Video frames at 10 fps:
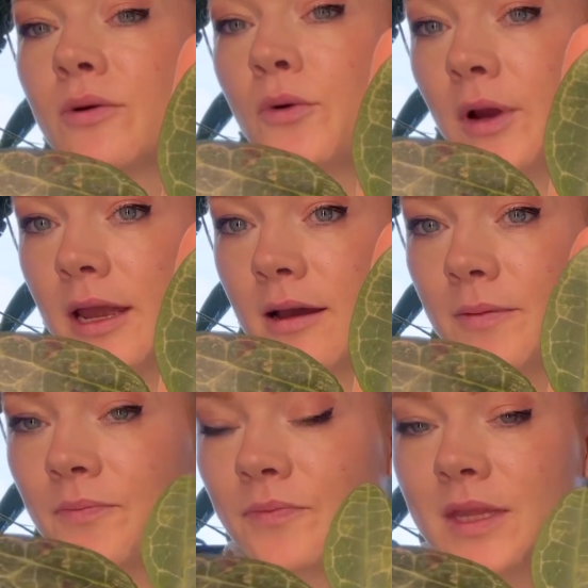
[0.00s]
Hoya.
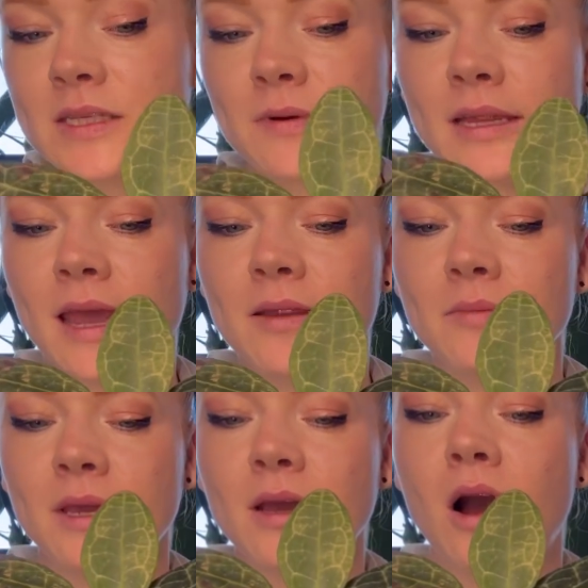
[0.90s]
This one can
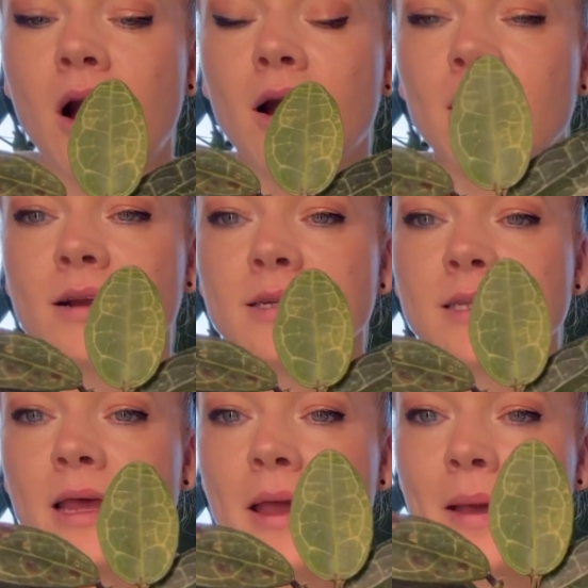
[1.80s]
be hard.
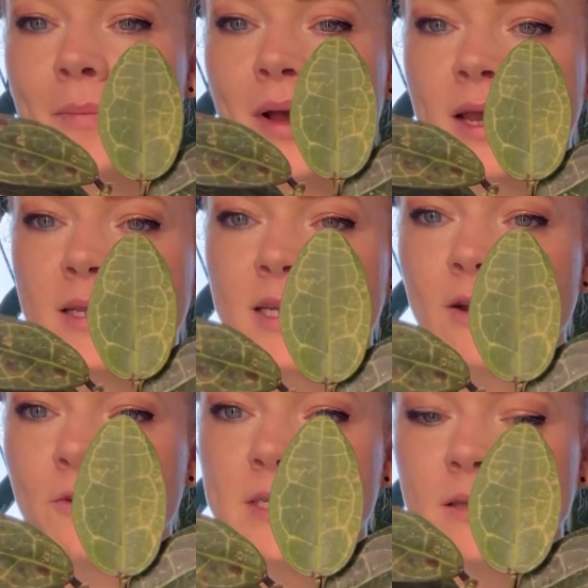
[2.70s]
But I
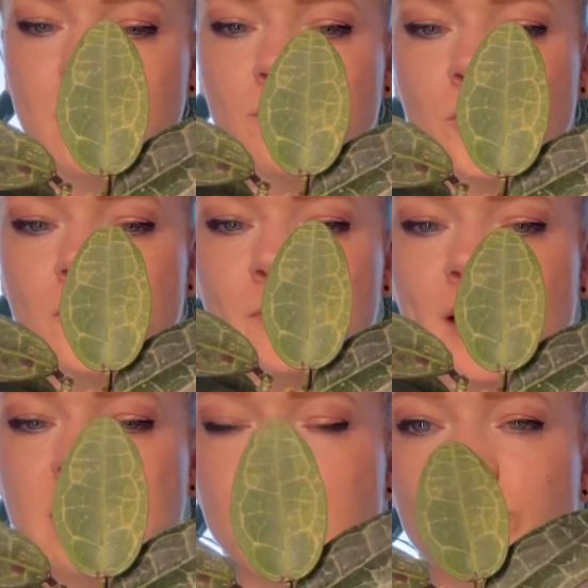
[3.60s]
recently moved
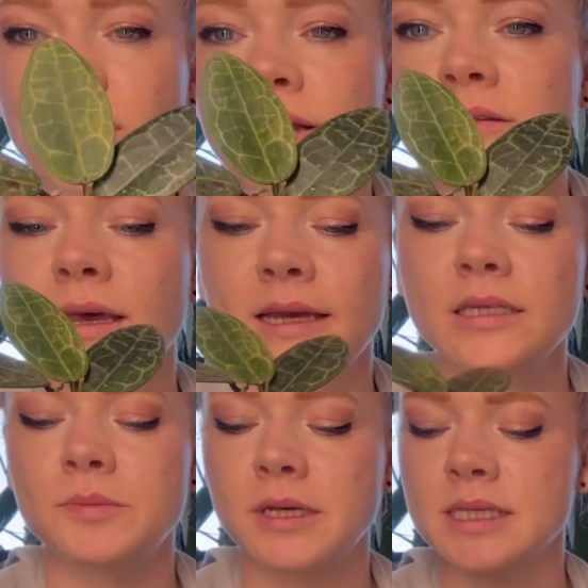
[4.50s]
mine to brighter light
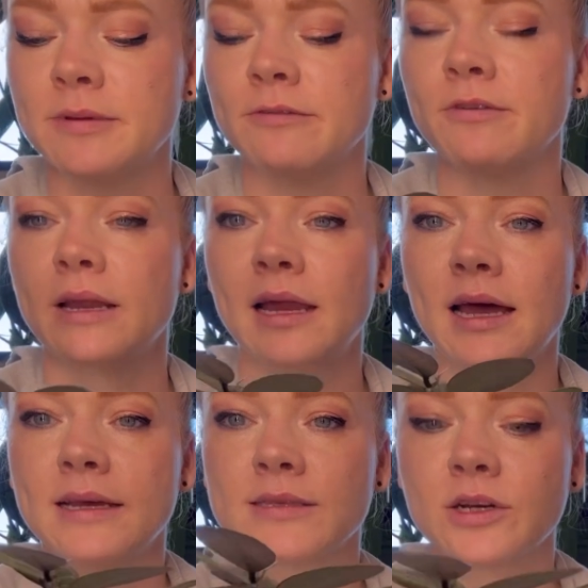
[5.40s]
because my friend
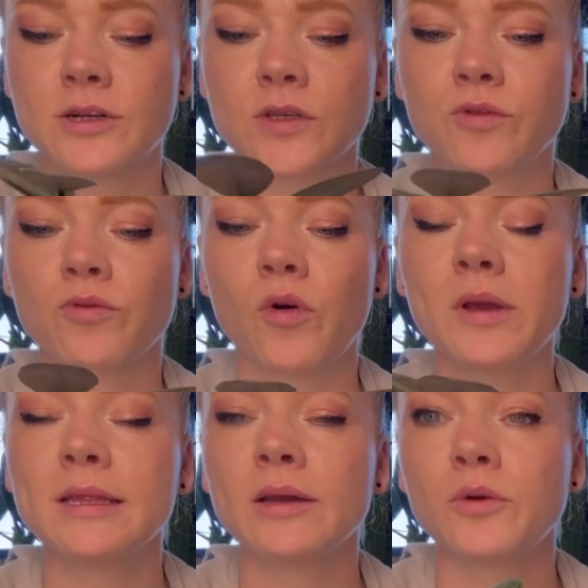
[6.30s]
has hers growing
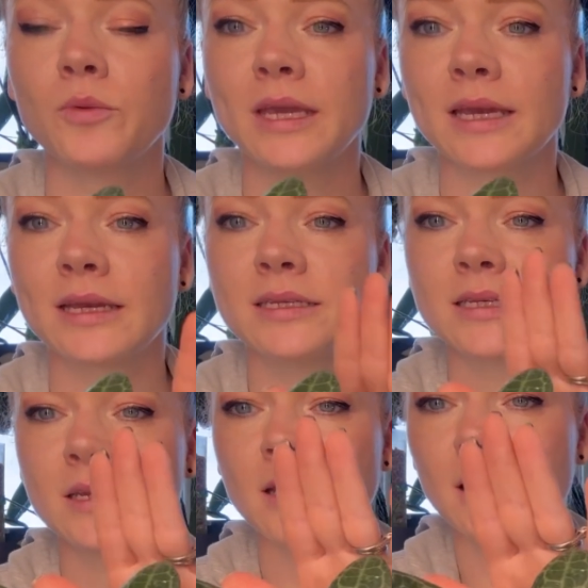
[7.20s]
like a weed.
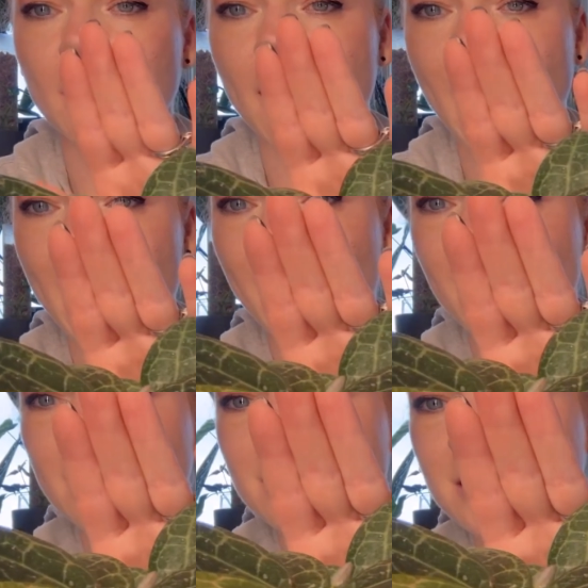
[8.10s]

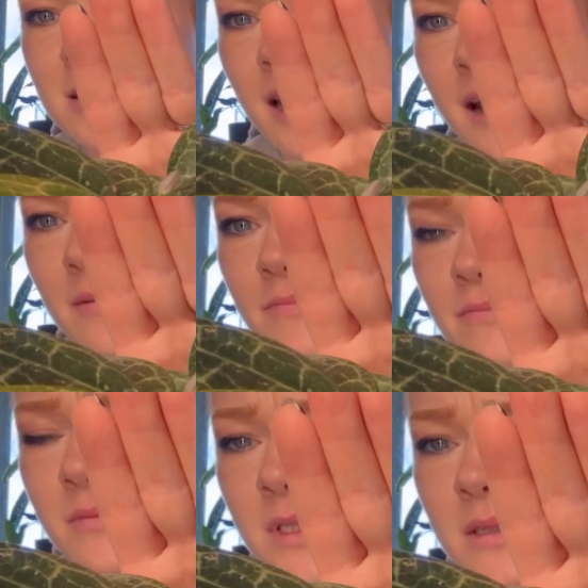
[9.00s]
And yeah,
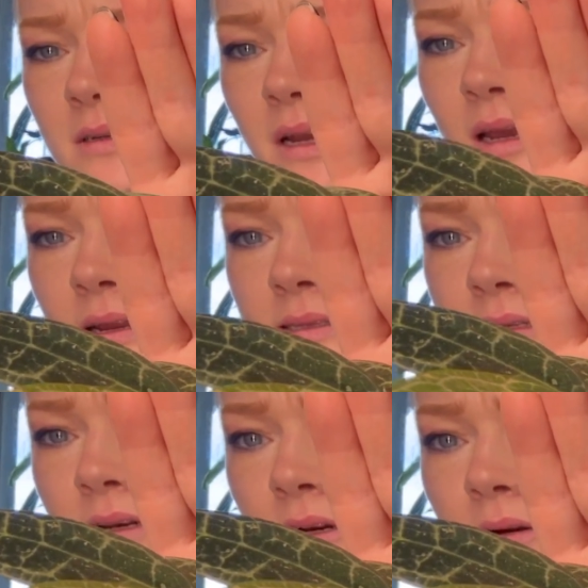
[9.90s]
and it's
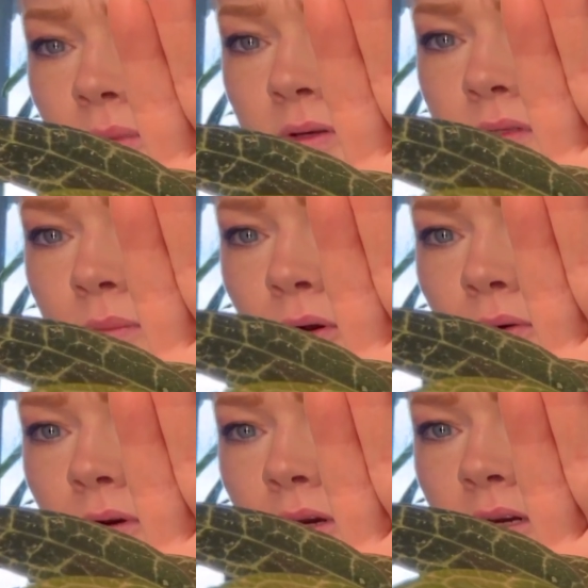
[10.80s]
in her
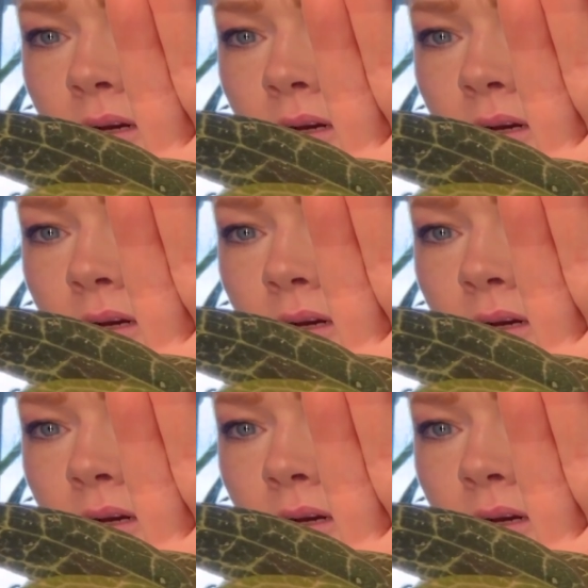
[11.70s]
Millsbow or